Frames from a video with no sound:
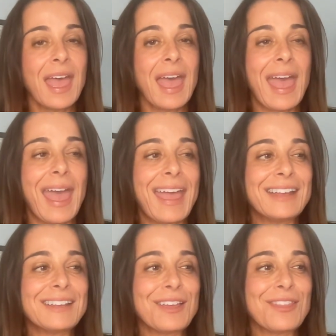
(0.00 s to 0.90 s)

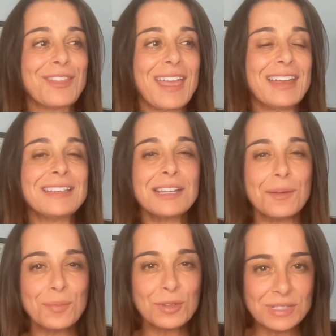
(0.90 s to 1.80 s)
And they
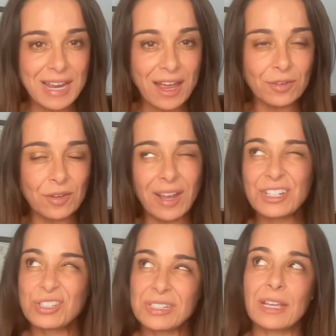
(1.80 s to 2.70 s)
doubled down,
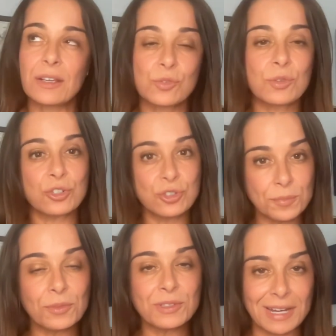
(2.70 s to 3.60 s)
actually, they sort of
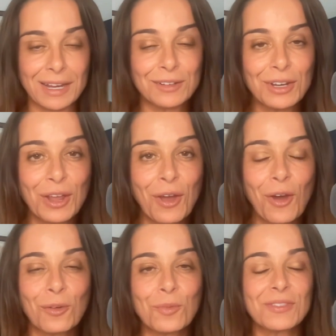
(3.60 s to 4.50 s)
tripled down
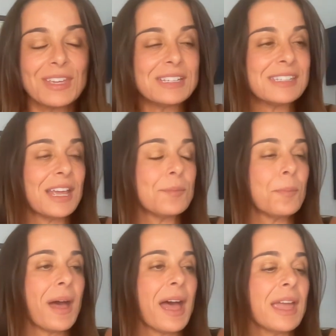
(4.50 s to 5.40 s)
on what they said
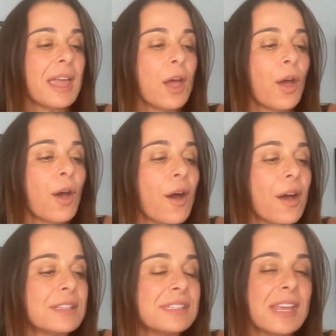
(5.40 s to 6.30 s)
by
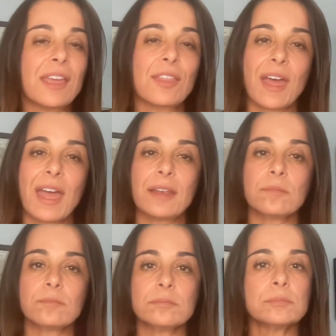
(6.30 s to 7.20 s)
saying that
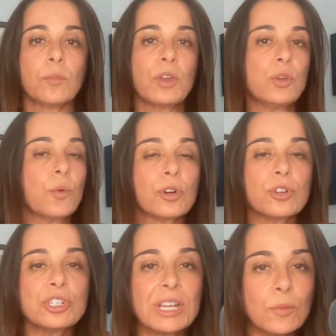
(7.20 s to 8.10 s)
when you order
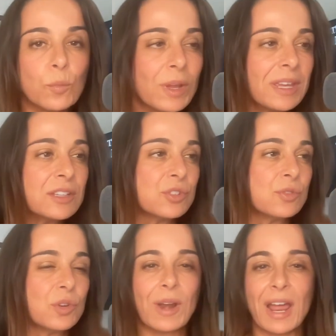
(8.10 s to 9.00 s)
chicken wings, you
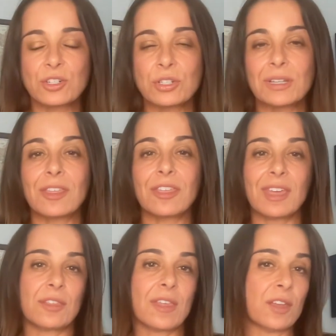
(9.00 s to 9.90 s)
don't actually
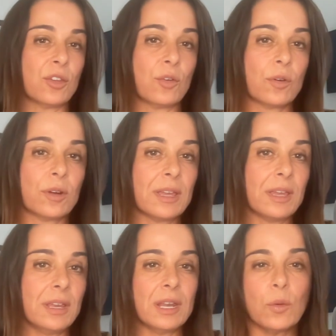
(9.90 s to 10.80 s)
think that you're
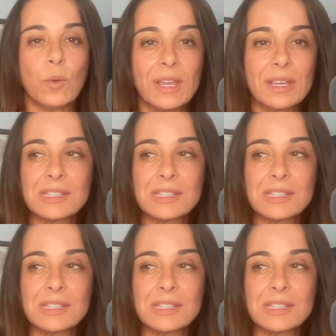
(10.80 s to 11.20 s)
eating wings.